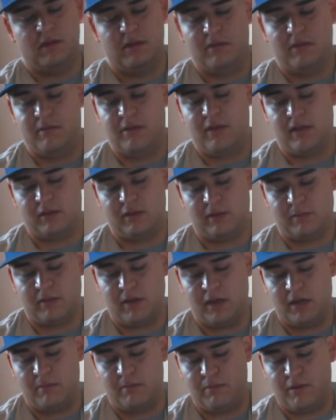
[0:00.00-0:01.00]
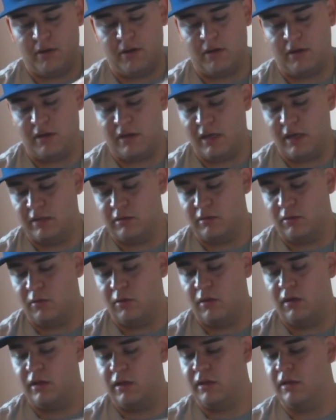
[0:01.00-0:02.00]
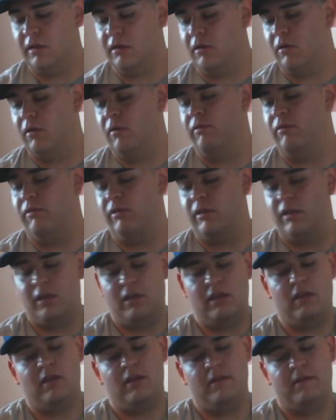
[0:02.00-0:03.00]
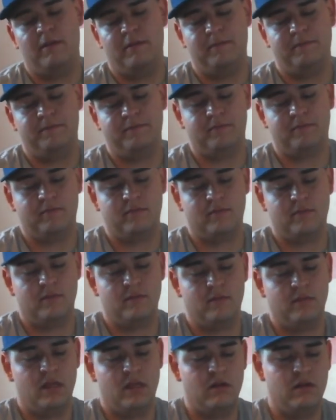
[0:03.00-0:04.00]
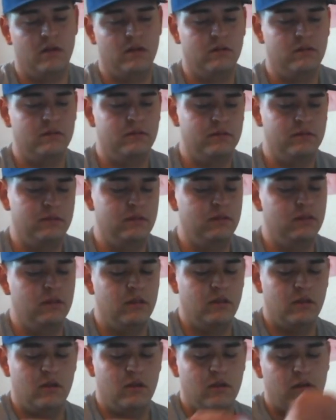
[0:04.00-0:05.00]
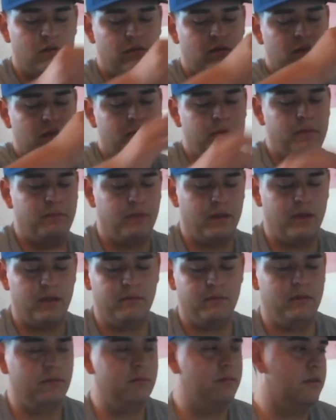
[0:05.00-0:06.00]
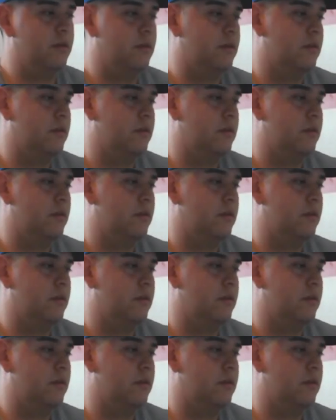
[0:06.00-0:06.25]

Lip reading: Yeah, so I'm kind of butthurt. It has a hole on it. Hopefully, I don't know. Hopefully they reply to me, but